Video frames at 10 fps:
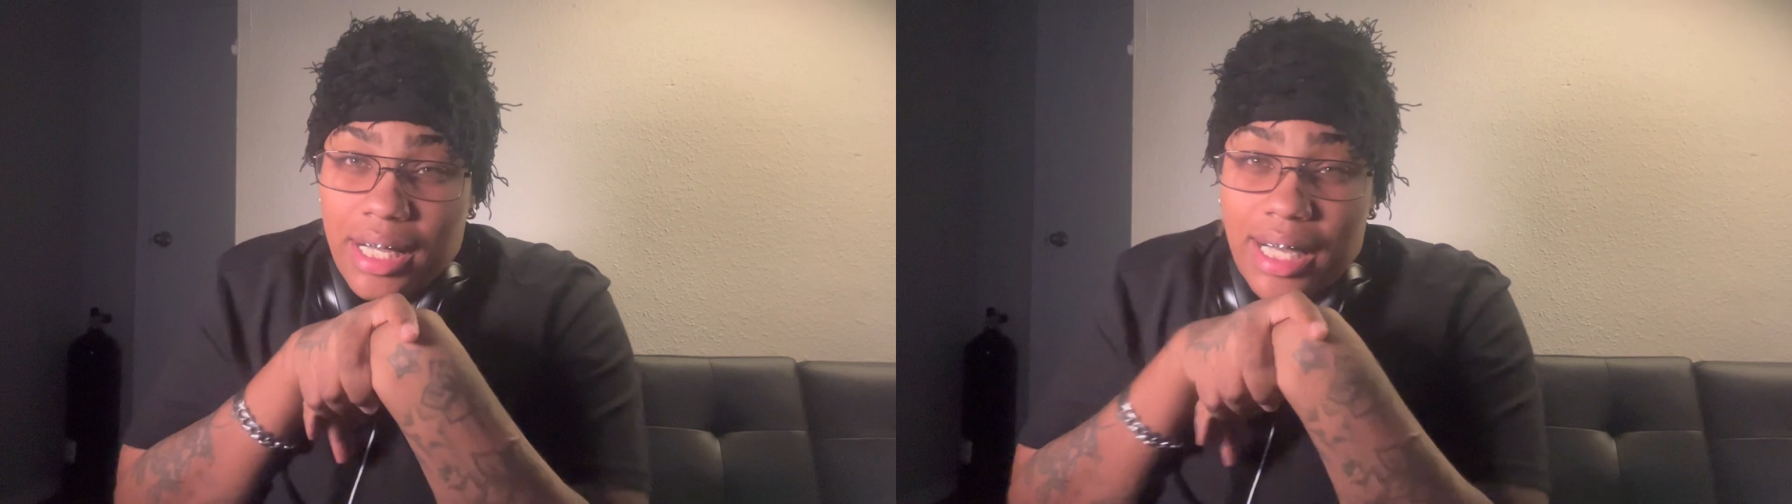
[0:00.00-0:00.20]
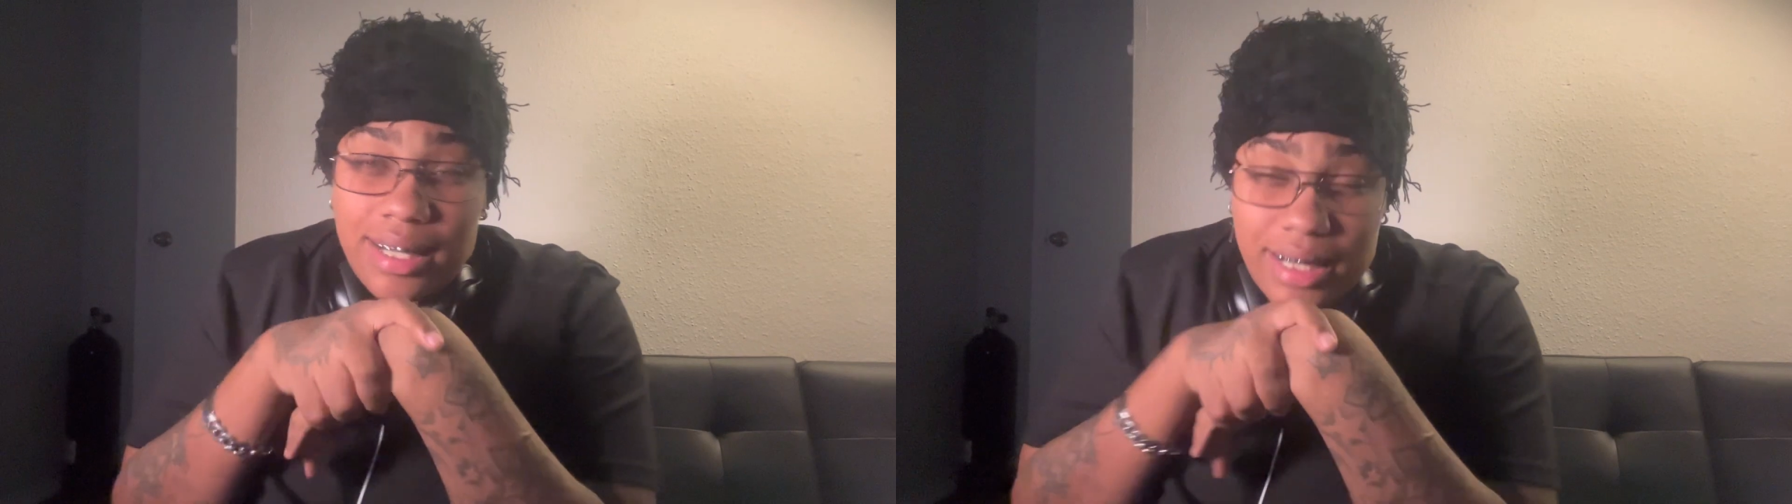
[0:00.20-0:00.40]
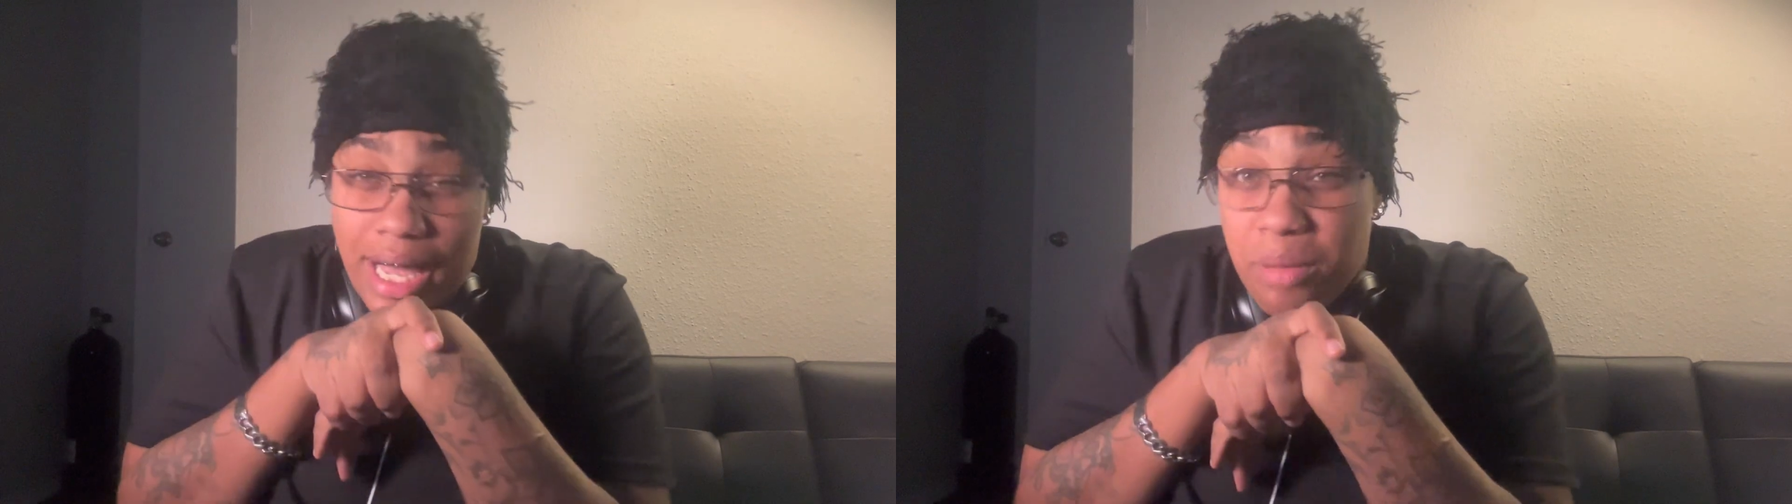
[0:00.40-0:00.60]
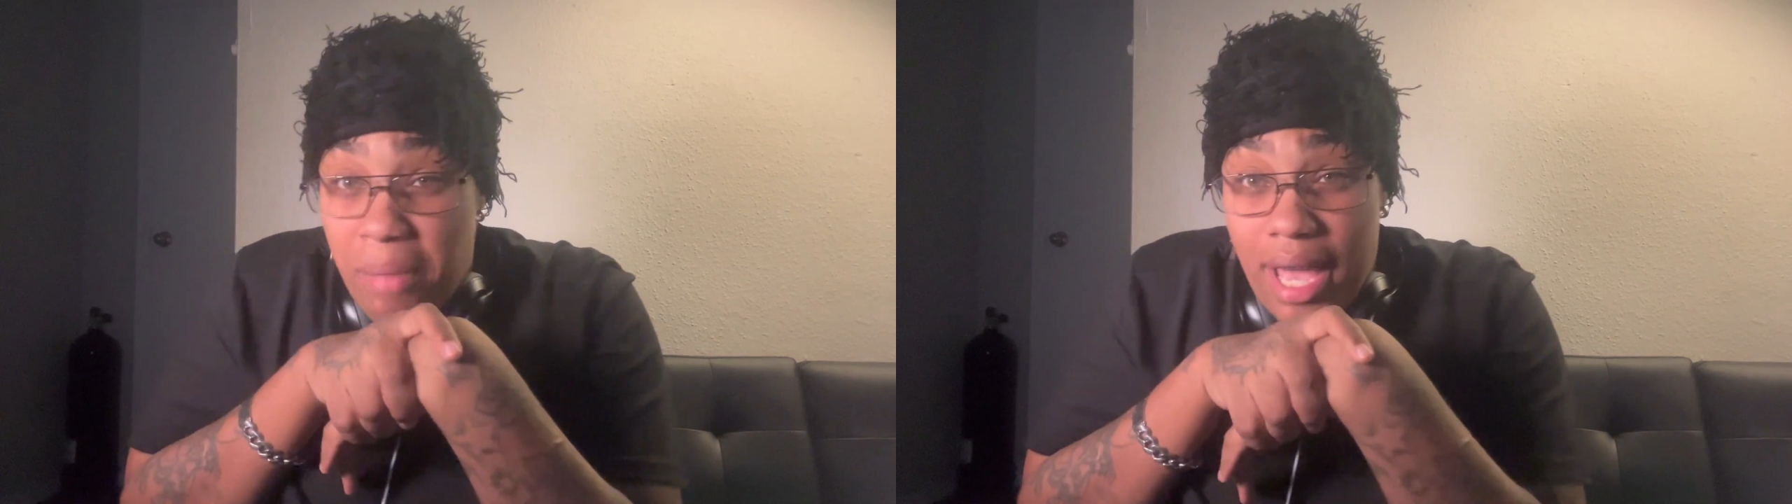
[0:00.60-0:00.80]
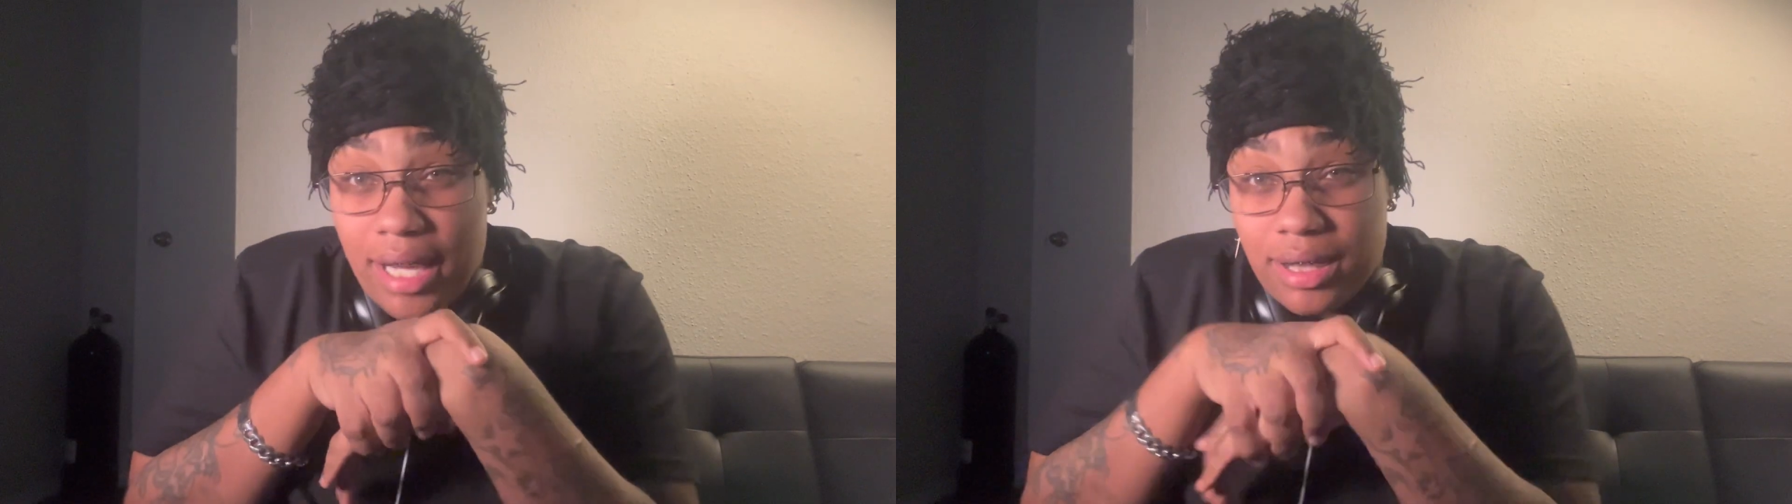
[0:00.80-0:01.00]
I stay
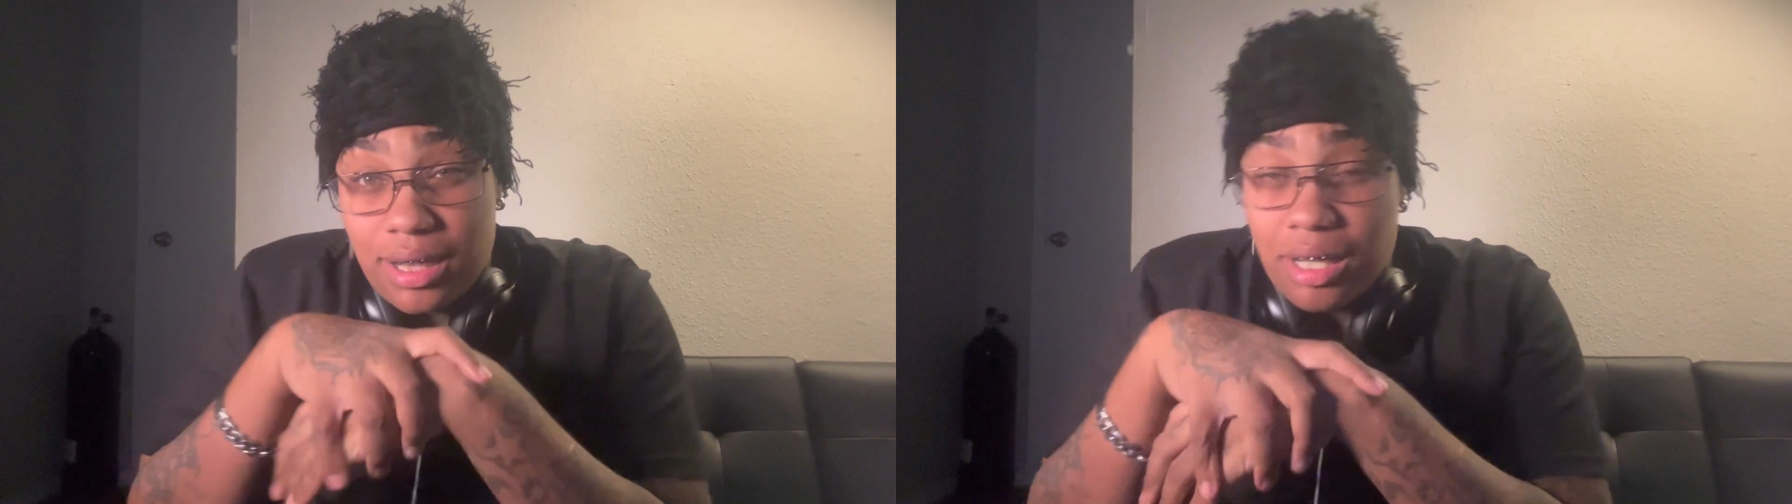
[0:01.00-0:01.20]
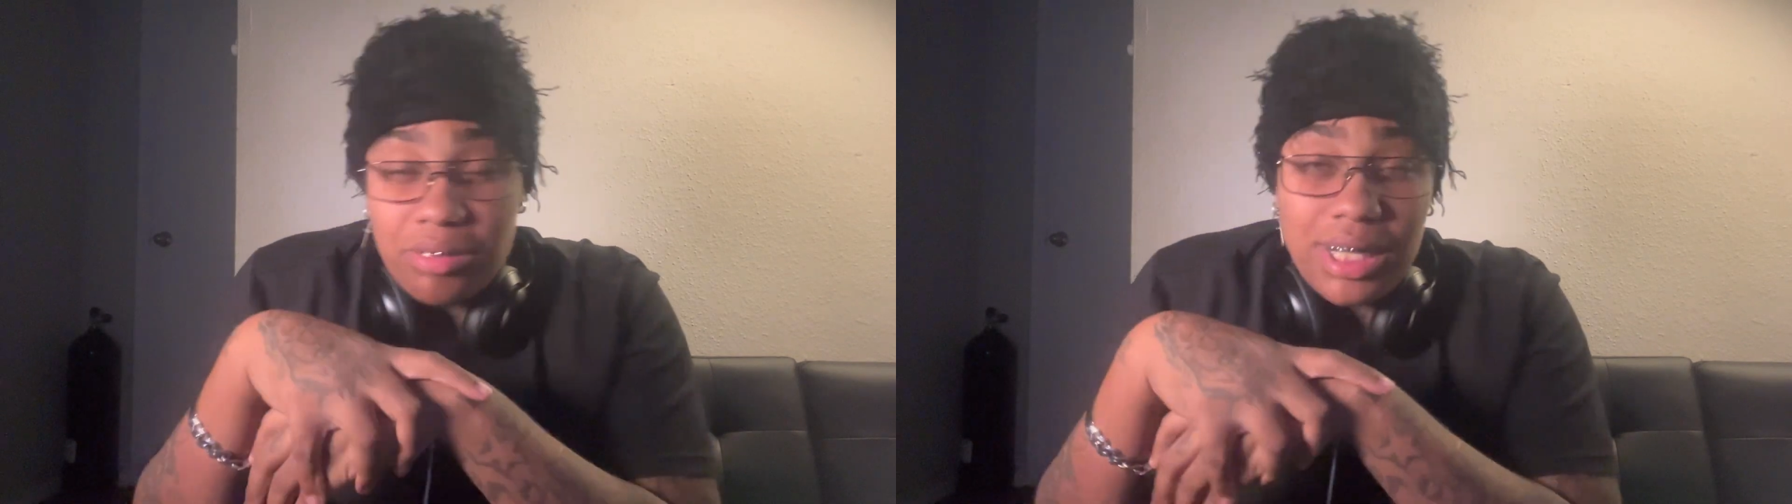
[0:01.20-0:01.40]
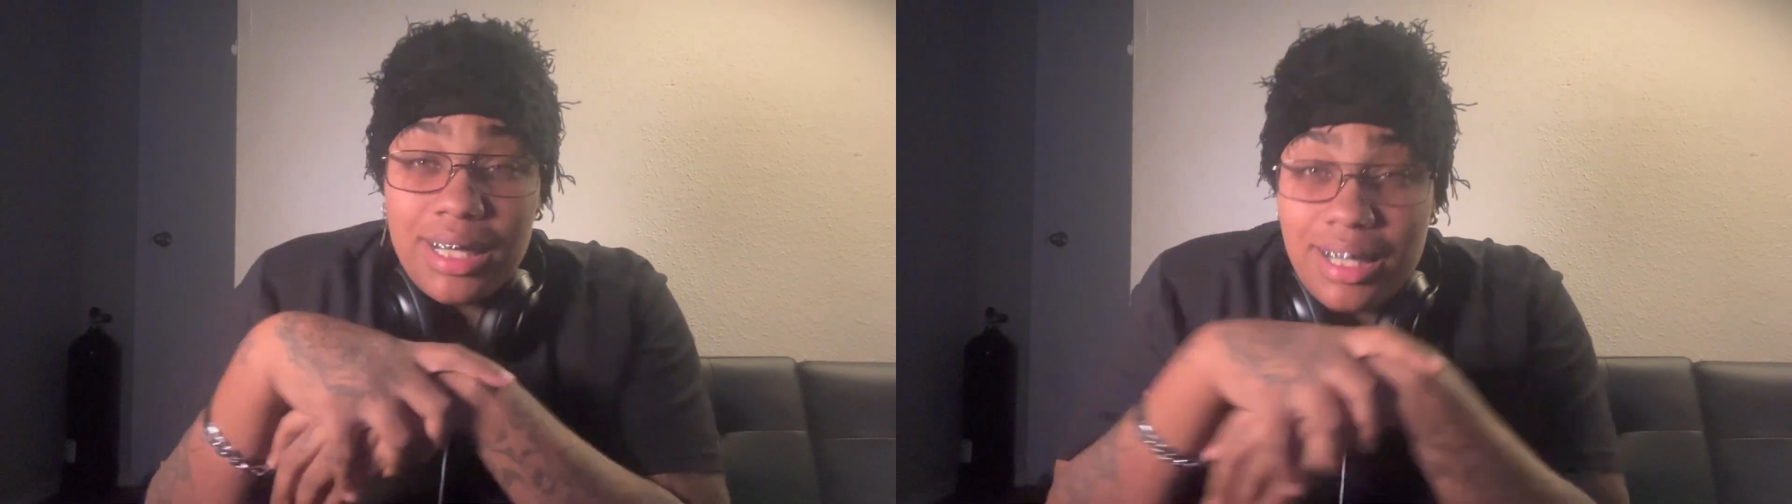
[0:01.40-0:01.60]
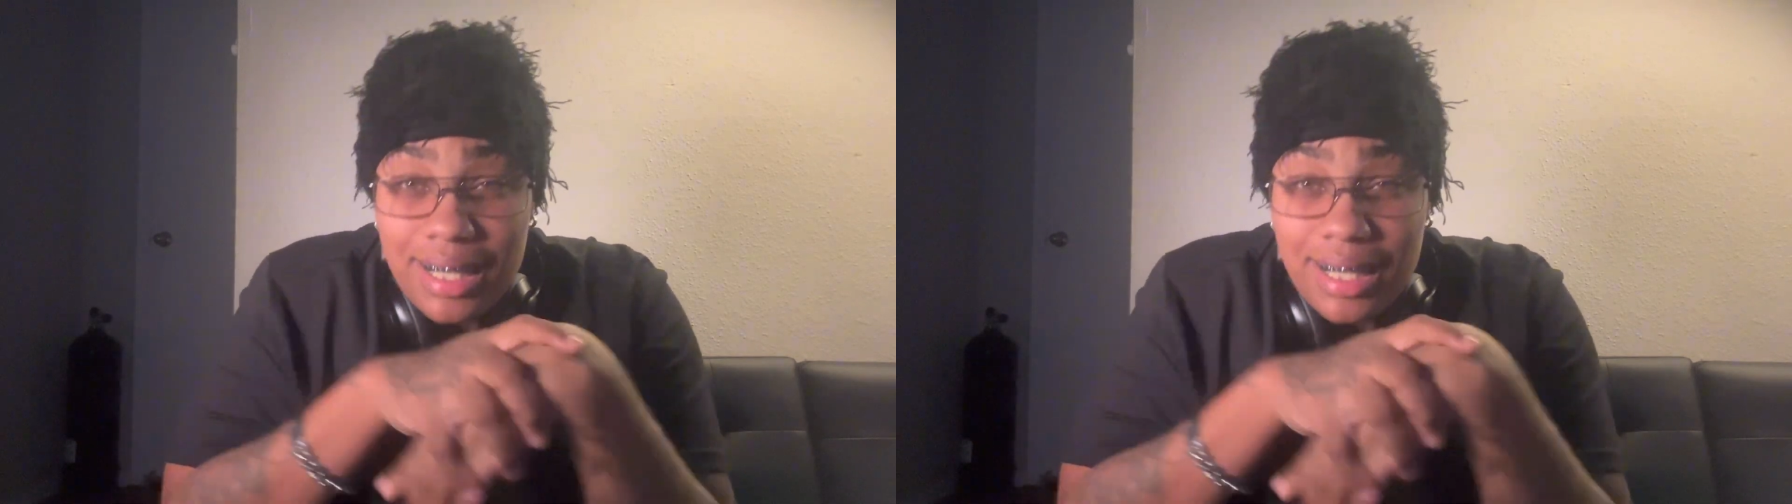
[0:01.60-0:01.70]
masked up just